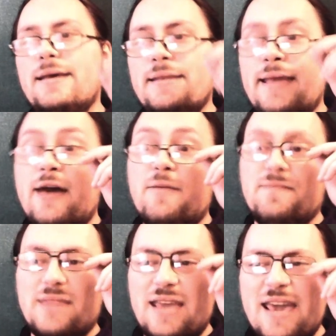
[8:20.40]
Now,
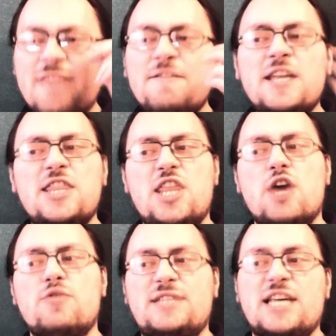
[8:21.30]
if the
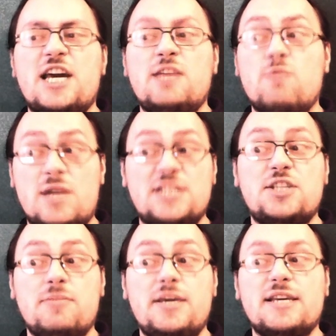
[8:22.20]
no side wants
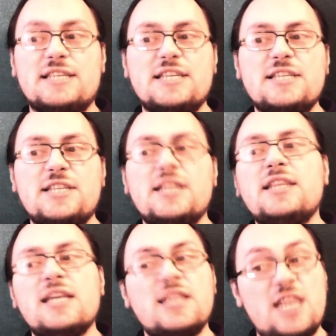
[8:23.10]
to be
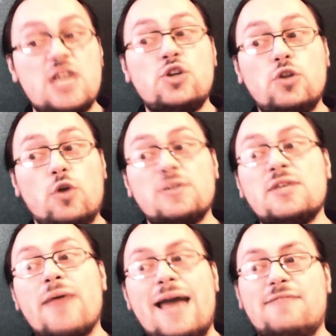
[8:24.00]
consistent, then they should
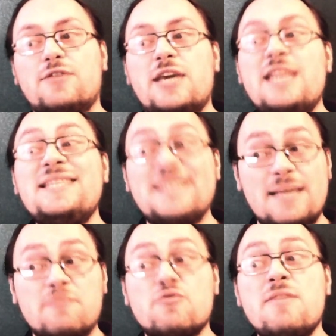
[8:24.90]
also advocate
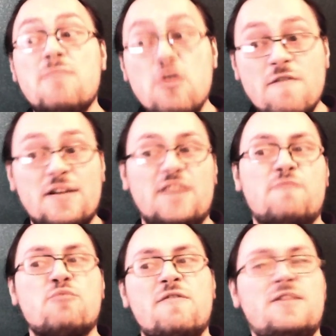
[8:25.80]
some removal
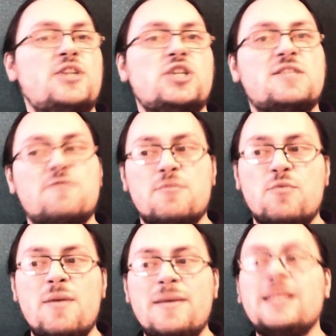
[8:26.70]
of privileges from
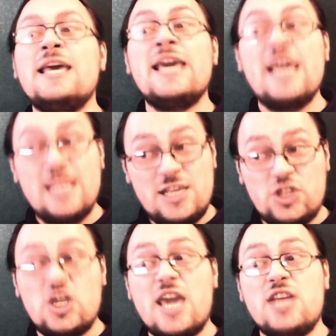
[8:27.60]
women in
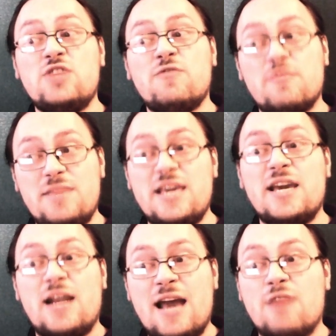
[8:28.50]
exchange for being
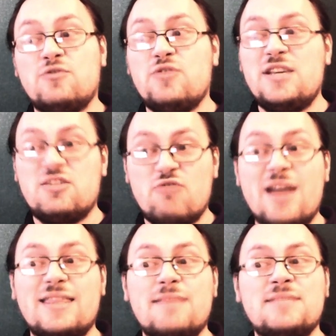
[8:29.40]
allowed to
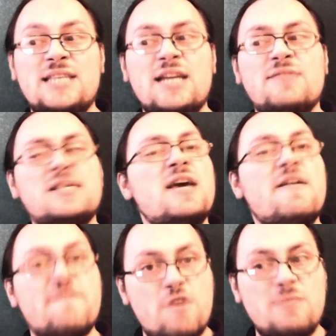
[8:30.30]
extract themselves
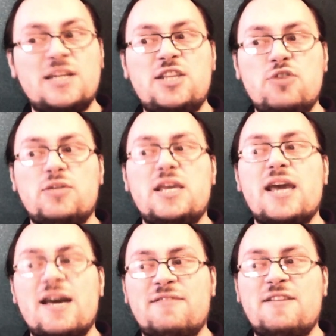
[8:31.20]
from the duty
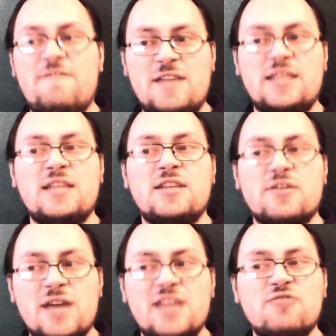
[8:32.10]
of defending their
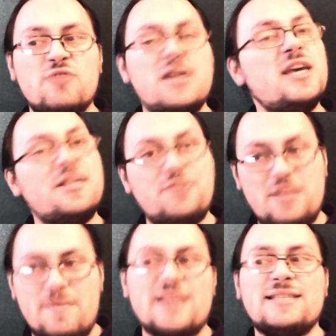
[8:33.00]
country to
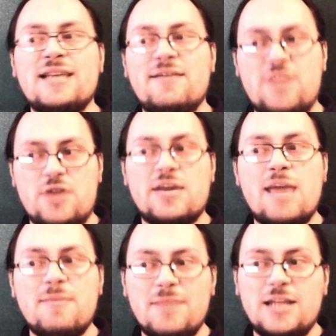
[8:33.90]
the best of their
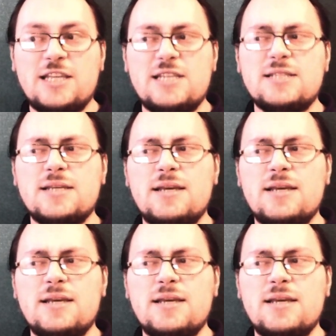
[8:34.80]
capabilities.